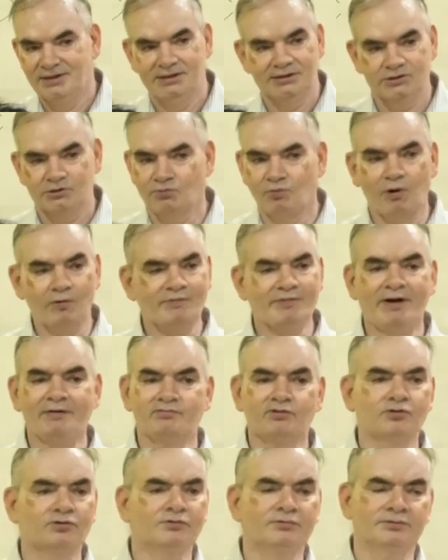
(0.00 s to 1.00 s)
So what we have
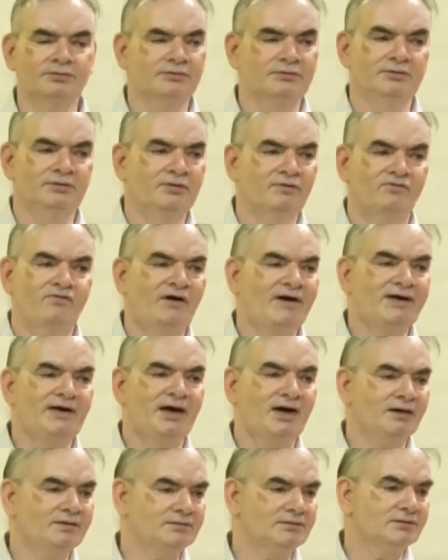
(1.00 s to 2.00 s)
to find
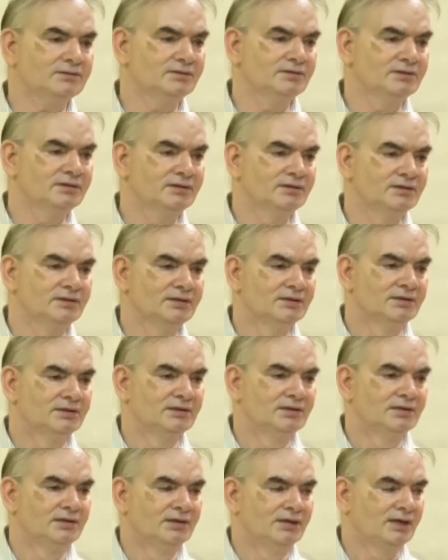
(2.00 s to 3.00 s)
out?
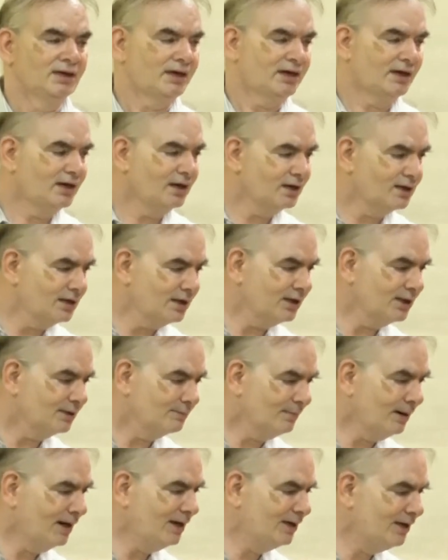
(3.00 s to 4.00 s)
Currently,
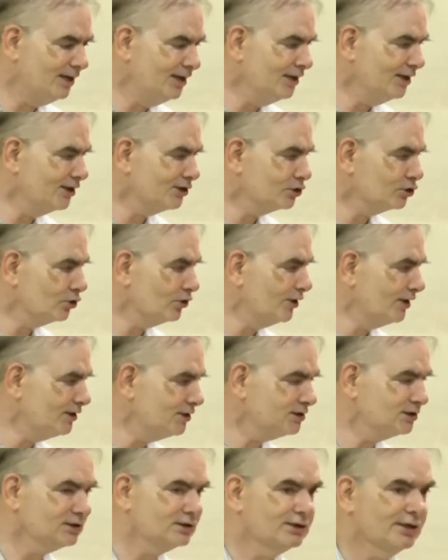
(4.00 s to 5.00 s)
my D ratio
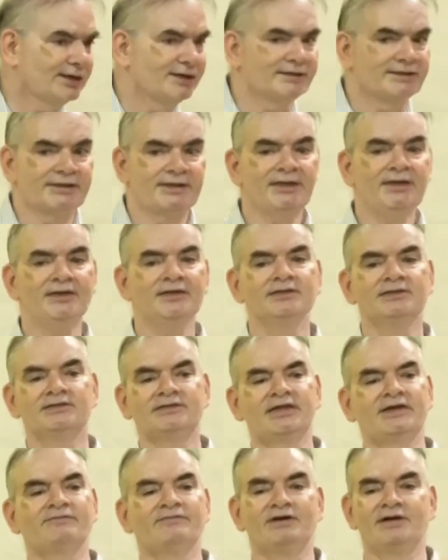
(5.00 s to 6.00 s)
is
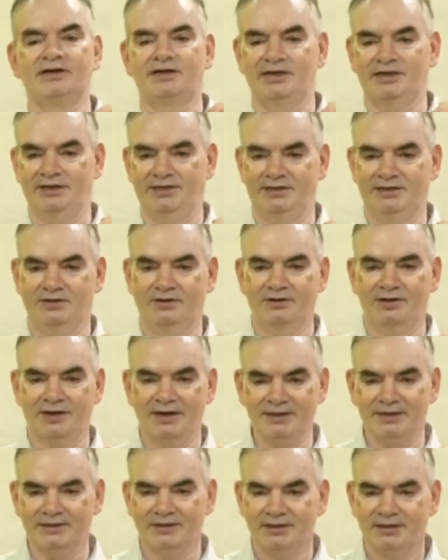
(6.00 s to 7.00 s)
30-70. All
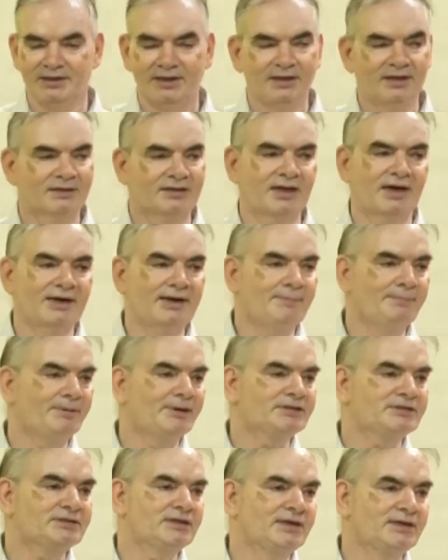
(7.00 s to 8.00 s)
right,
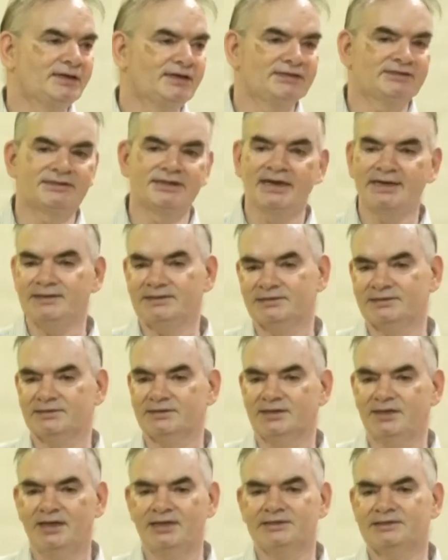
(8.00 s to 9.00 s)
30% is debts
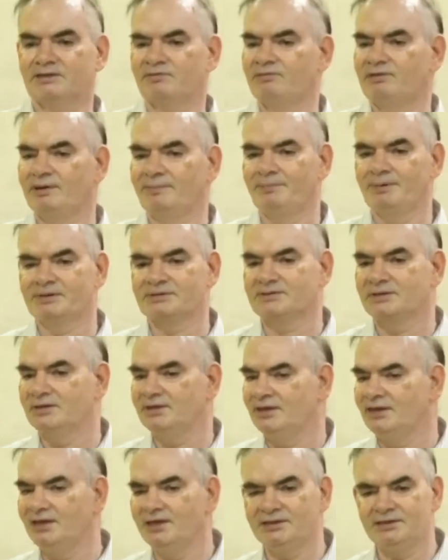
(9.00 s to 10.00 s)
and
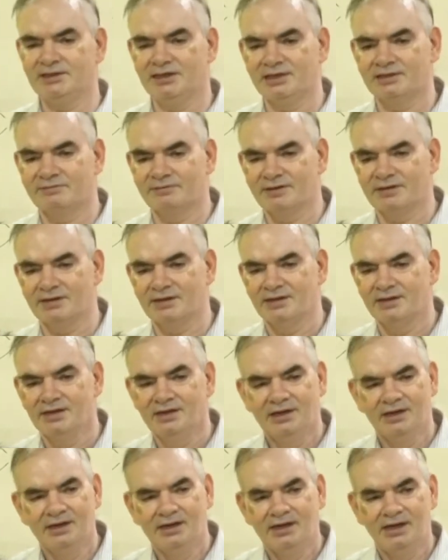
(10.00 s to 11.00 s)
70% is equity.
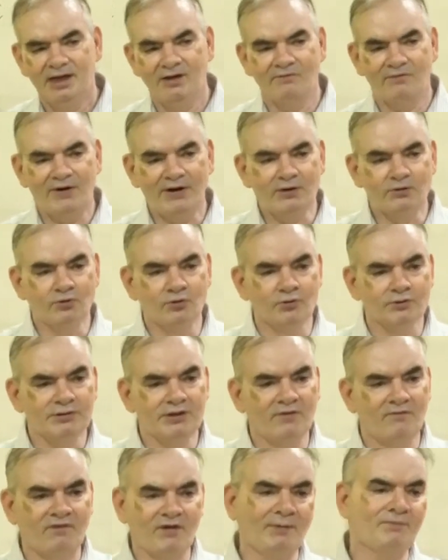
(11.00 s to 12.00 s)
If I do
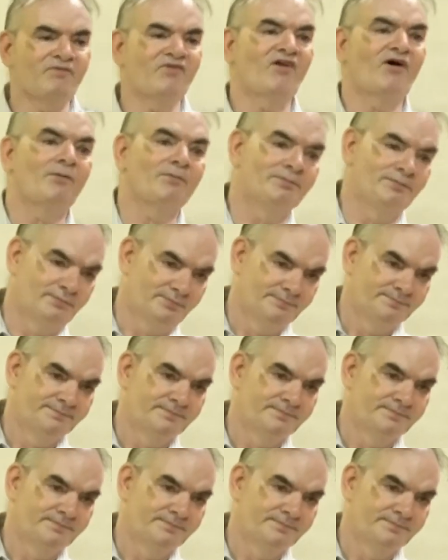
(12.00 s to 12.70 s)
the flip flop,